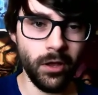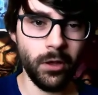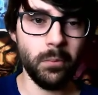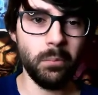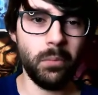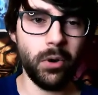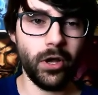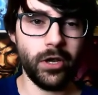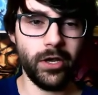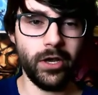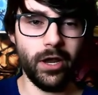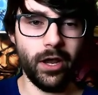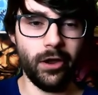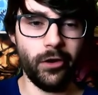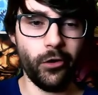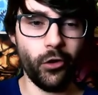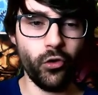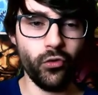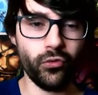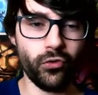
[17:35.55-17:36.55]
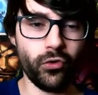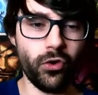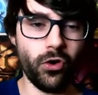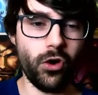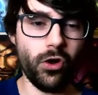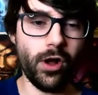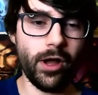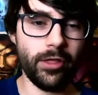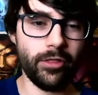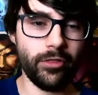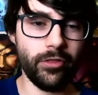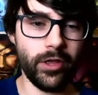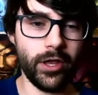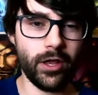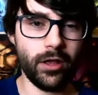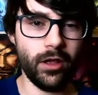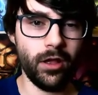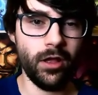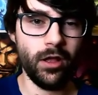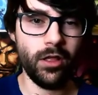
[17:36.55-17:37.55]
But yeah, overall I think
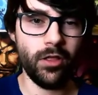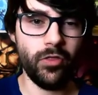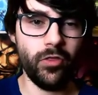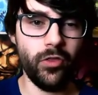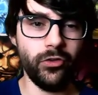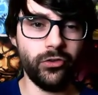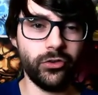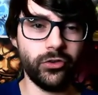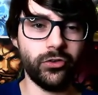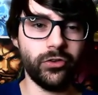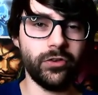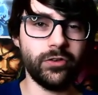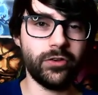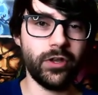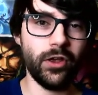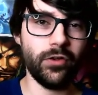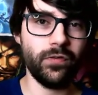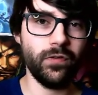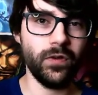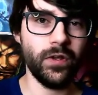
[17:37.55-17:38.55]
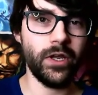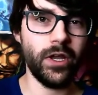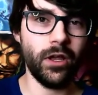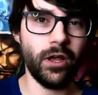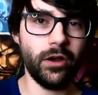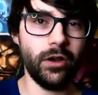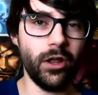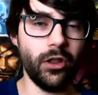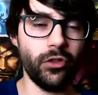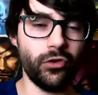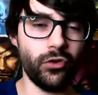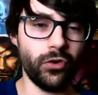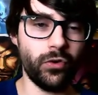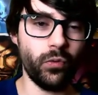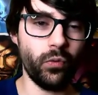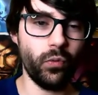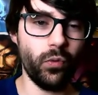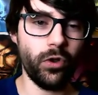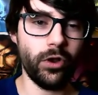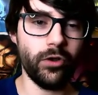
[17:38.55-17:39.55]
this is definitely another
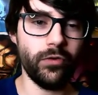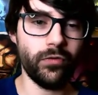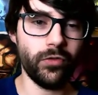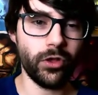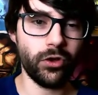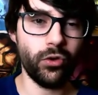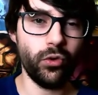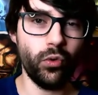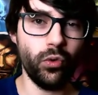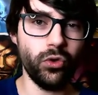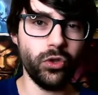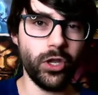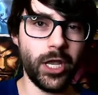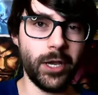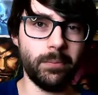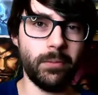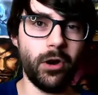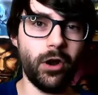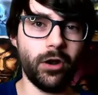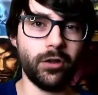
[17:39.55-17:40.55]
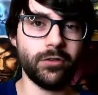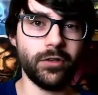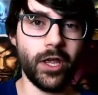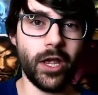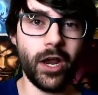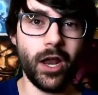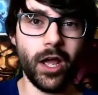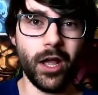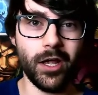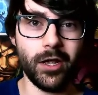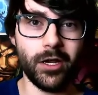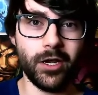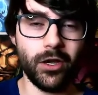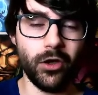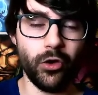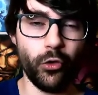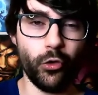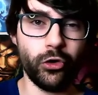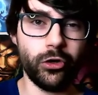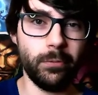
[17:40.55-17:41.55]
one of the cool landmarks, and I'm
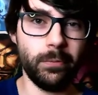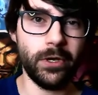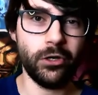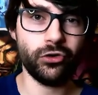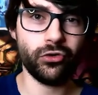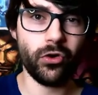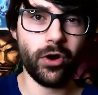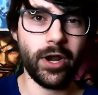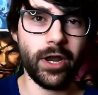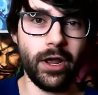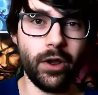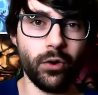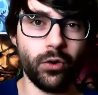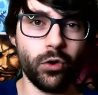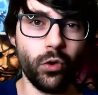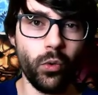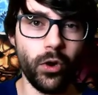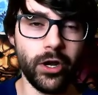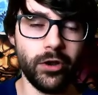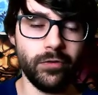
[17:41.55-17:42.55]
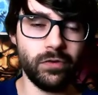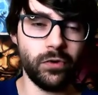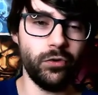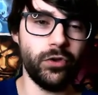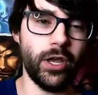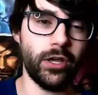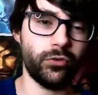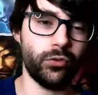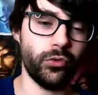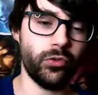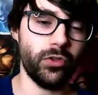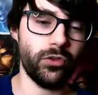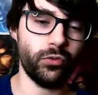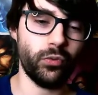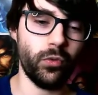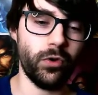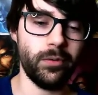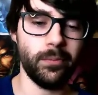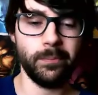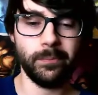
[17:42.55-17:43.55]
going to be trying out quite a few decks with this
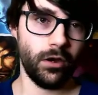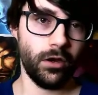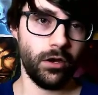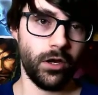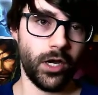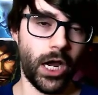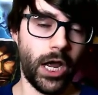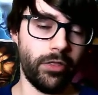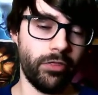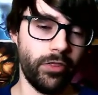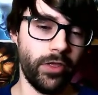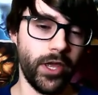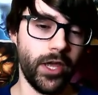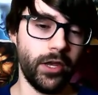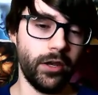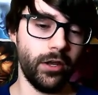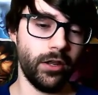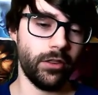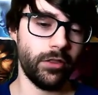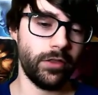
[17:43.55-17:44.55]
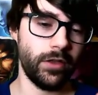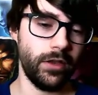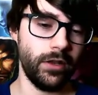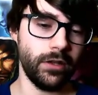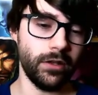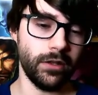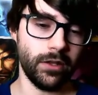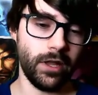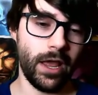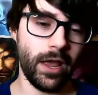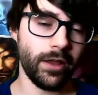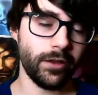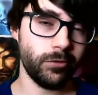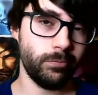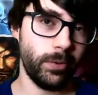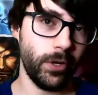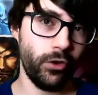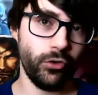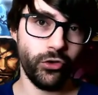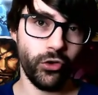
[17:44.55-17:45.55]
one. And then the last
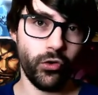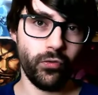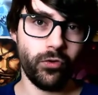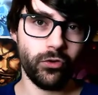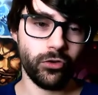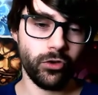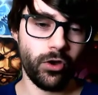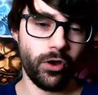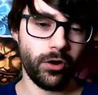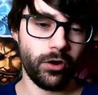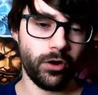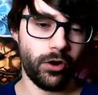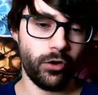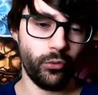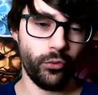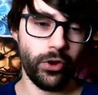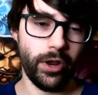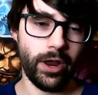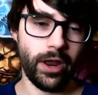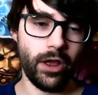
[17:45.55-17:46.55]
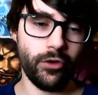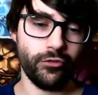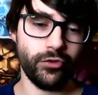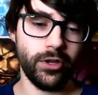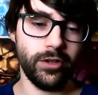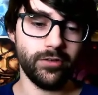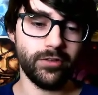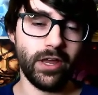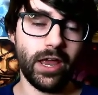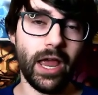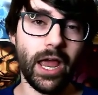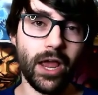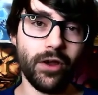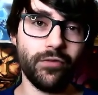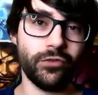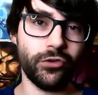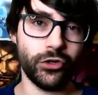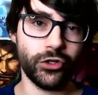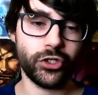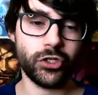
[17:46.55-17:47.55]
Piltover and Zaun card we have is
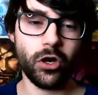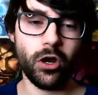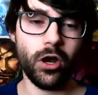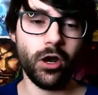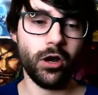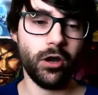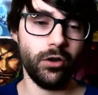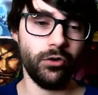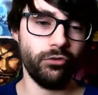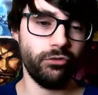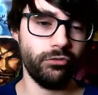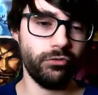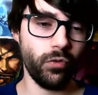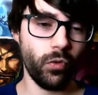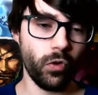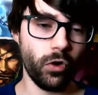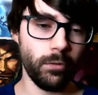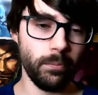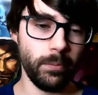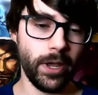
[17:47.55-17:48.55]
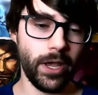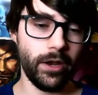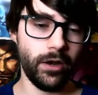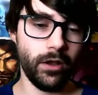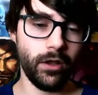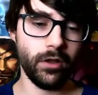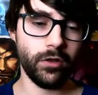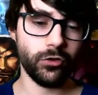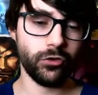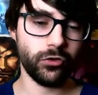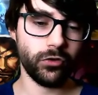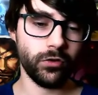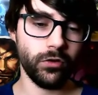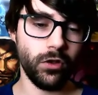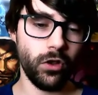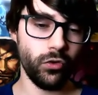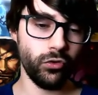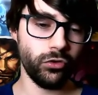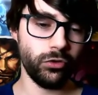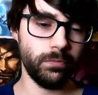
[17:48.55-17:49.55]
Aftershock. 4 mana,
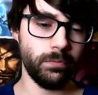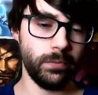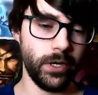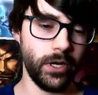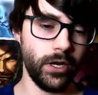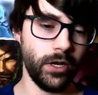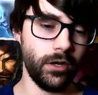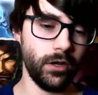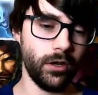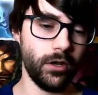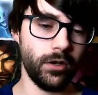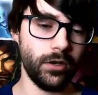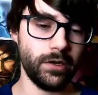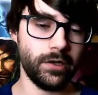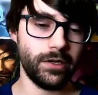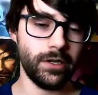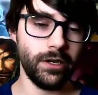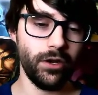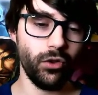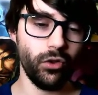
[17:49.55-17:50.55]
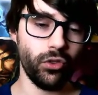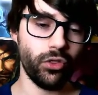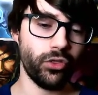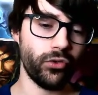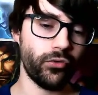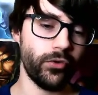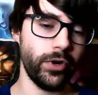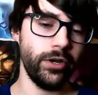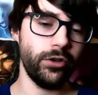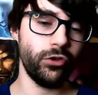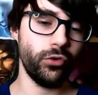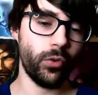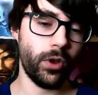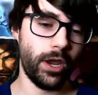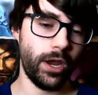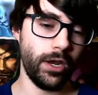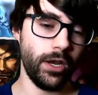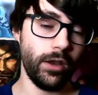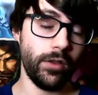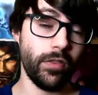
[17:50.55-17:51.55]
slow speed, deal 3 to
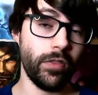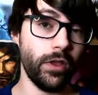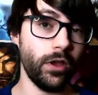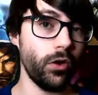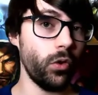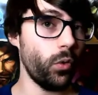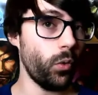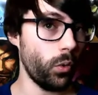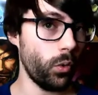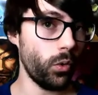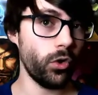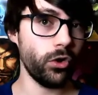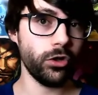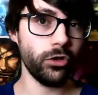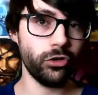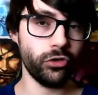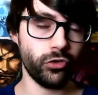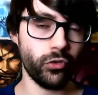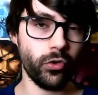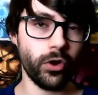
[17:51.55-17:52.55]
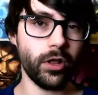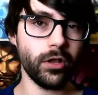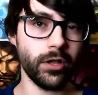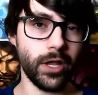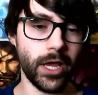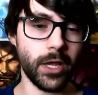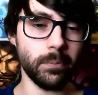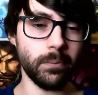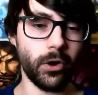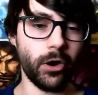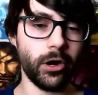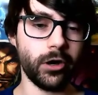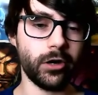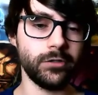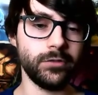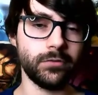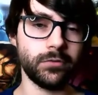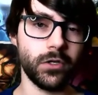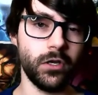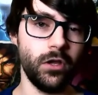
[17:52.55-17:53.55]
anything or destroy a landmark.
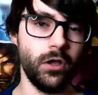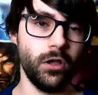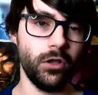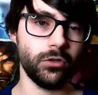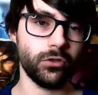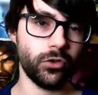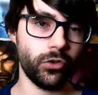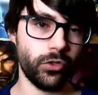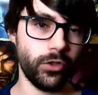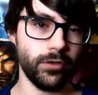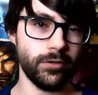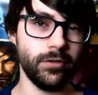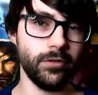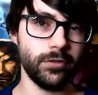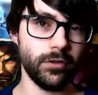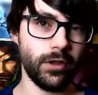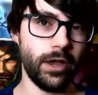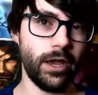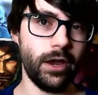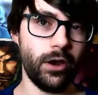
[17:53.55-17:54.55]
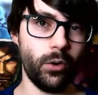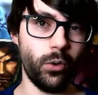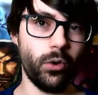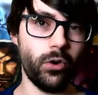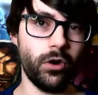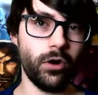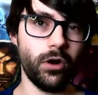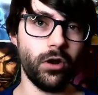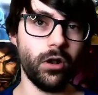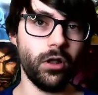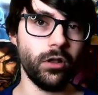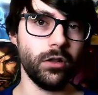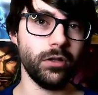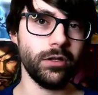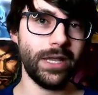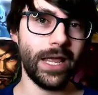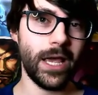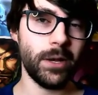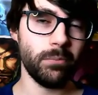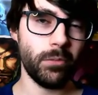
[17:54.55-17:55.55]
So this is our
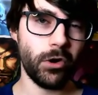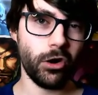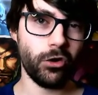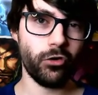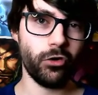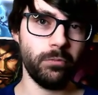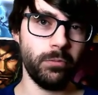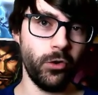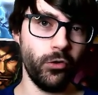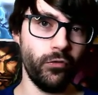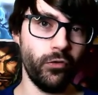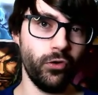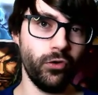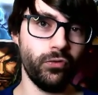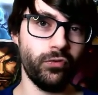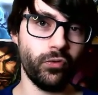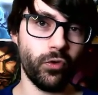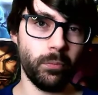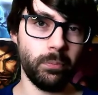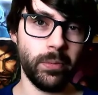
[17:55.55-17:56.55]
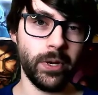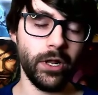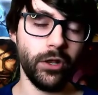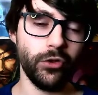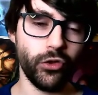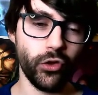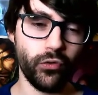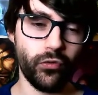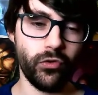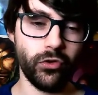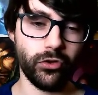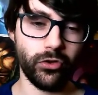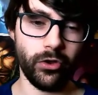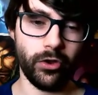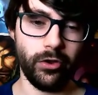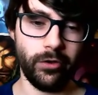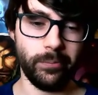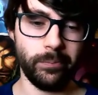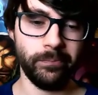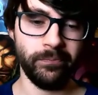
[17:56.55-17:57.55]
landmark removal for Piltover and
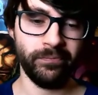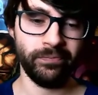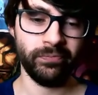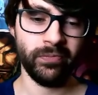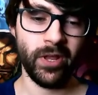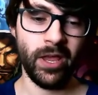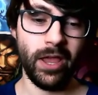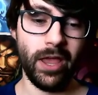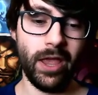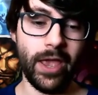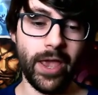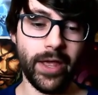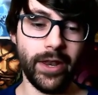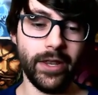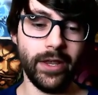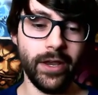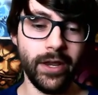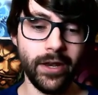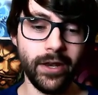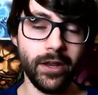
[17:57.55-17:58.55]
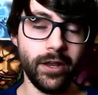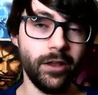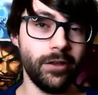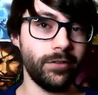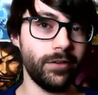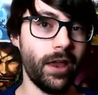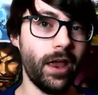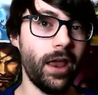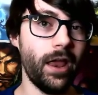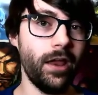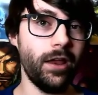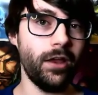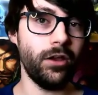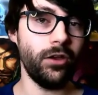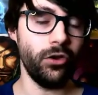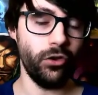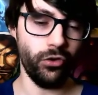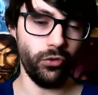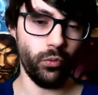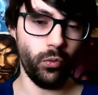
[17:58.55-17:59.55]
Zaun, and it is a
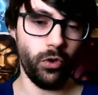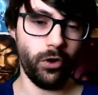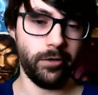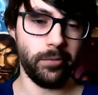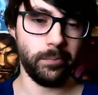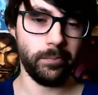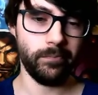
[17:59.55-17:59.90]
good one.